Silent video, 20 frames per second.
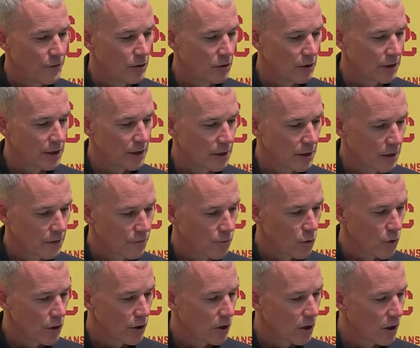If you look at our
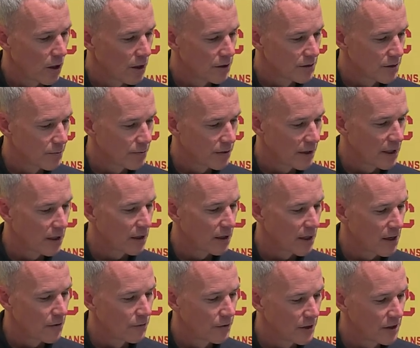4 guards that played a
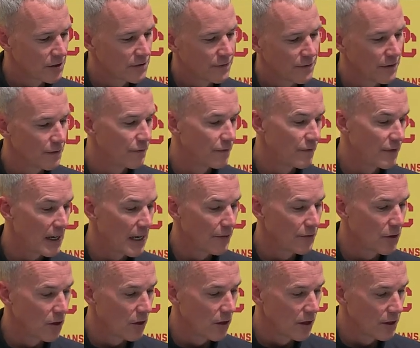lot, Reese,
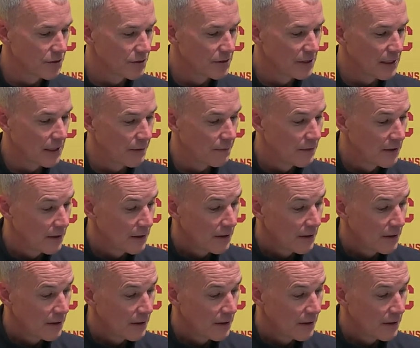5 guards, the